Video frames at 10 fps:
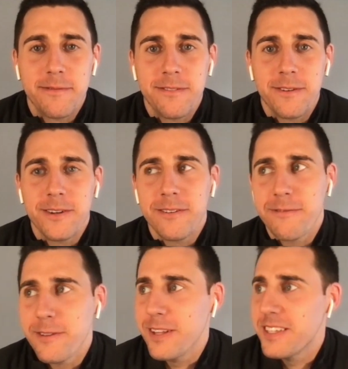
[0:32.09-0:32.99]
for
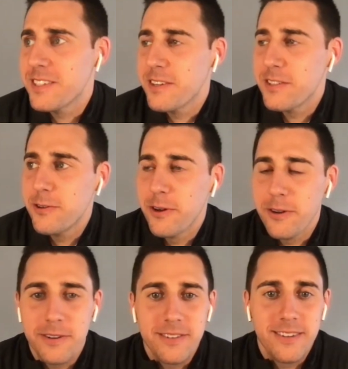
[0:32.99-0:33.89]
for the listeners who
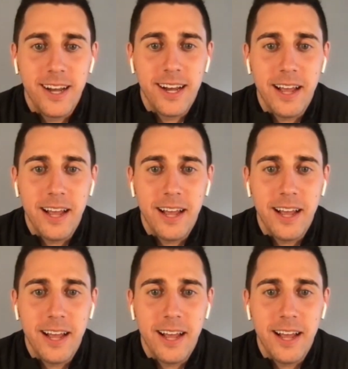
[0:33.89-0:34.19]
don't uh,